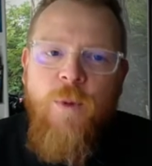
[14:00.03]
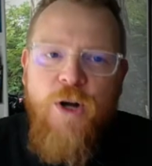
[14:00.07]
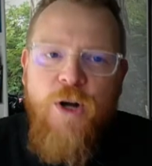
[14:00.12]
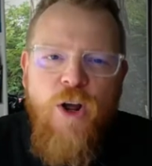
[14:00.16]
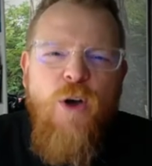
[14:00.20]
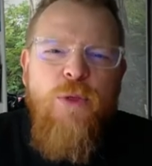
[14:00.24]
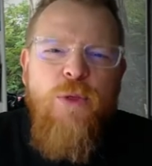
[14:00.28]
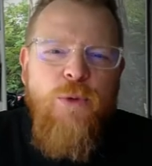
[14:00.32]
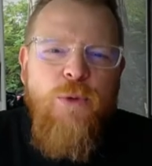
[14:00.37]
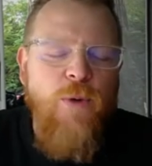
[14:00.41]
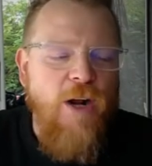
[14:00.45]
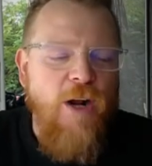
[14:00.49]

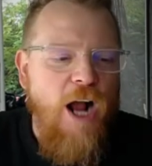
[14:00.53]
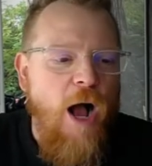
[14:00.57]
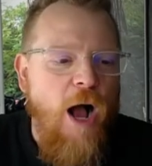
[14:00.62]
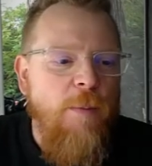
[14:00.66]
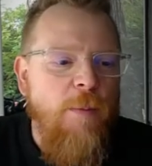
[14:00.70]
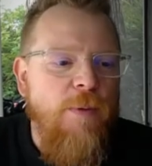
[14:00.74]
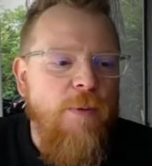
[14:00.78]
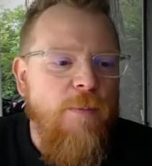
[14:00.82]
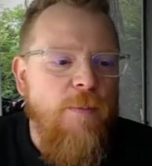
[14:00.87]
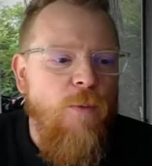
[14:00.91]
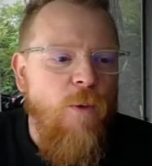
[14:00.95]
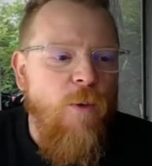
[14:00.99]
through a
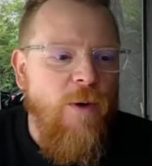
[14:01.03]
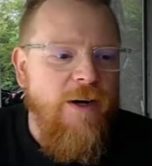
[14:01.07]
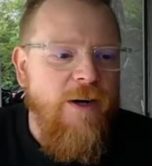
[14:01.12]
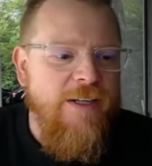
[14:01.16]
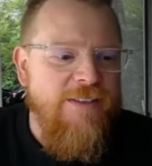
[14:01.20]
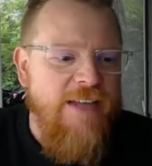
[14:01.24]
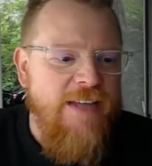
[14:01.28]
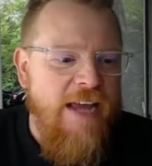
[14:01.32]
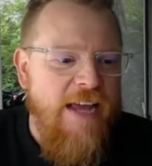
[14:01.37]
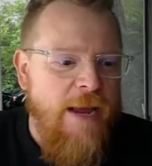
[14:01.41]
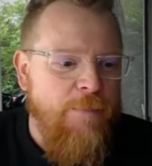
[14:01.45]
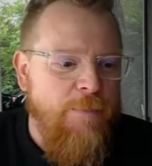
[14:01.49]
couple more
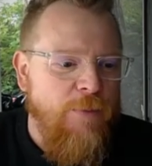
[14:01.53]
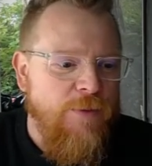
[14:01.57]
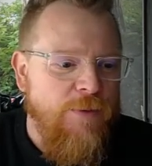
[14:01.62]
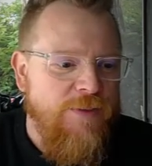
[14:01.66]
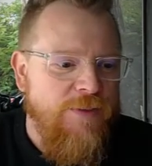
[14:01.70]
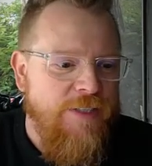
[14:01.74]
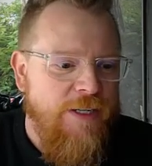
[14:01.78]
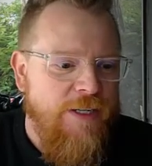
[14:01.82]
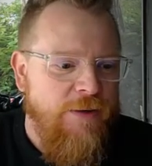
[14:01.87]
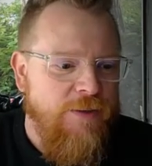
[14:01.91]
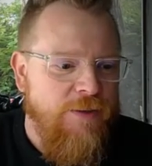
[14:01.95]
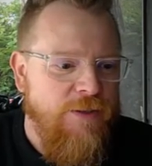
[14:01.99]
examples
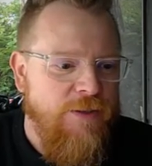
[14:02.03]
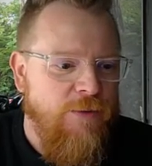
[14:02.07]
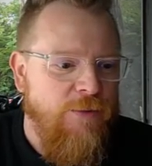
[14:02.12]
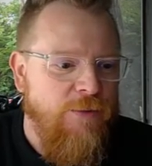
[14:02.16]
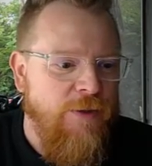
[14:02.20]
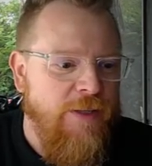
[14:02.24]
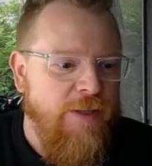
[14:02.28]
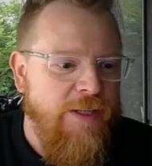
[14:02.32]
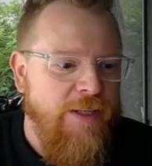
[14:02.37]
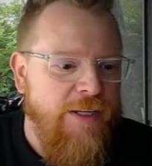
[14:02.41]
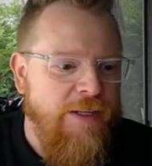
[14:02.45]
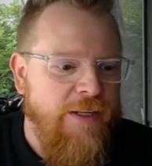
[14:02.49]
here to
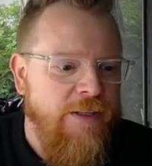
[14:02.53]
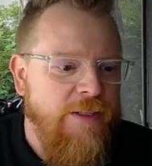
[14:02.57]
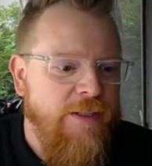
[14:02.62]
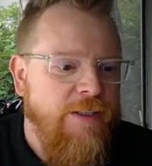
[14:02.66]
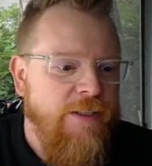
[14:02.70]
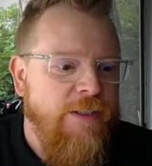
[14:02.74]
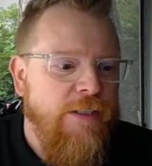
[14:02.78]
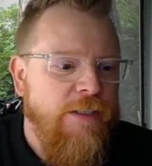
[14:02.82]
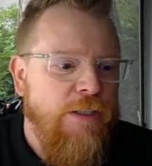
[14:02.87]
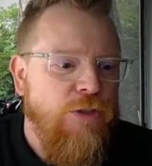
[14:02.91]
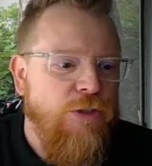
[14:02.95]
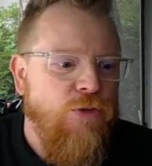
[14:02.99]
really
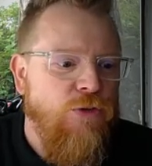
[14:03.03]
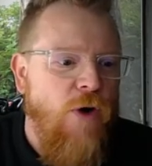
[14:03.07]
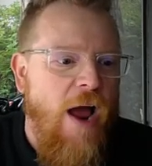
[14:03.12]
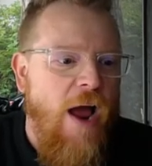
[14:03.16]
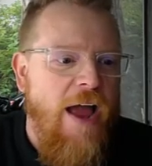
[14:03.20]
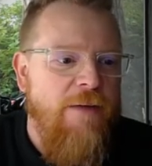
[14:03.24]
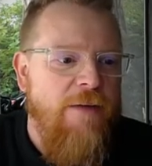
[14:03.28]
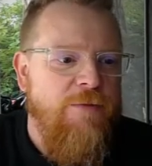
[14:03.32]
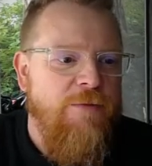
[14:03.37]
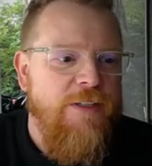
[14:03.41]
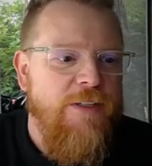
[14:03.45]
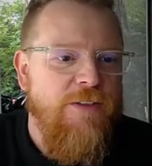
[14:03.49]

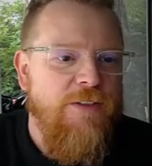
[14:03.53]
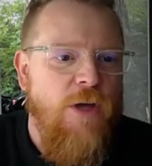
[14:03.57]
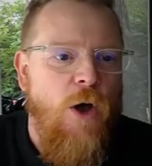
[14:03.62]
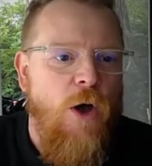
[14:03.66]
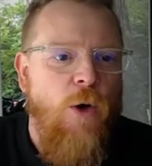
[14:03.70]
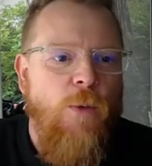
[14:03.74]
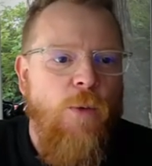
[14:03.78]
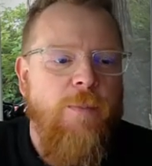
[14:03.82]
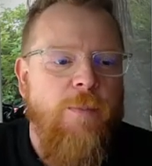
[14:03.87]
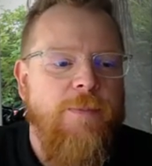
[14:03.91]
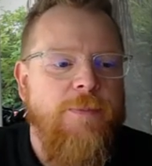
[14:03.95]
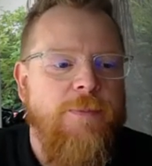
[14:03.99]
drive this
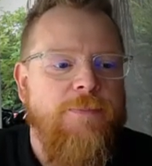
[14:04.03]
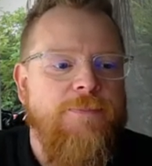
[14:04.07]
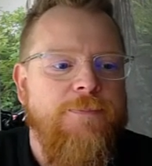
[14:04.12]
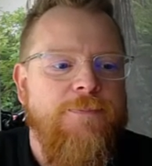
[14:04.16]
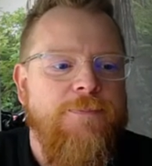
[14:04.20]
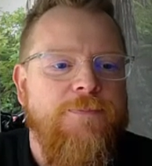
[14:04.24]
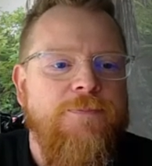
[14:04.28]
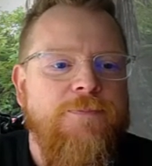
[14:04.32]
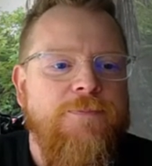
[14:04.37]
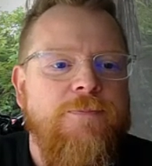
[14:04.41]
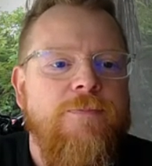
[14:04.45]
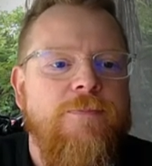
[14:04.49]
home.
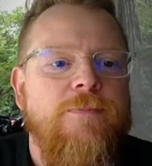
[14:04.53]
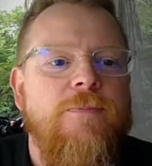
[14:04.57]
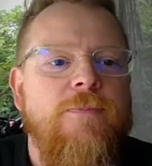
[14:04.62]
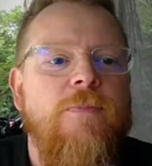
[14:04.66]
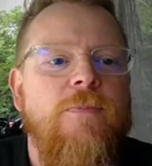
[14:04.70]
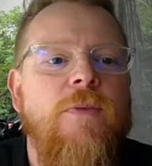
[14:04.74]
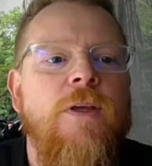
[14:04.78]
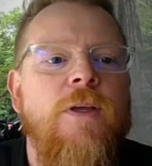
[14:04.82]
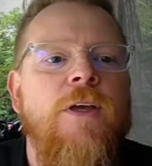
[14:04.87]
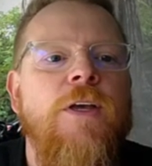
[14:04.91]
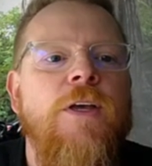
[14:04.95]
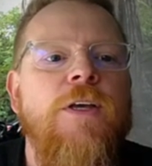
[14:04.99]

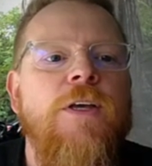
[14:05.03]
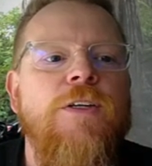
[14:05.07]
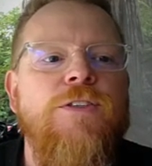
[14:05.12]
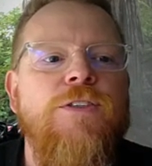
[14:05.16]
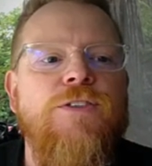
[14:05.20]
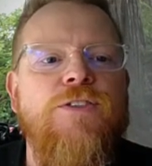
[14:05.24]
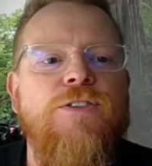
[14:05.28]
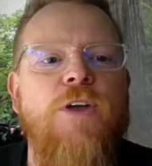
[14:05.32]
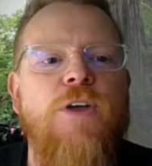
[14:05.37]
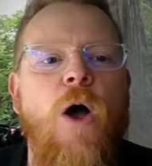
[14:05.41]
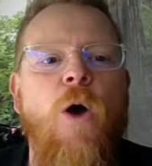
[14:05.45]
So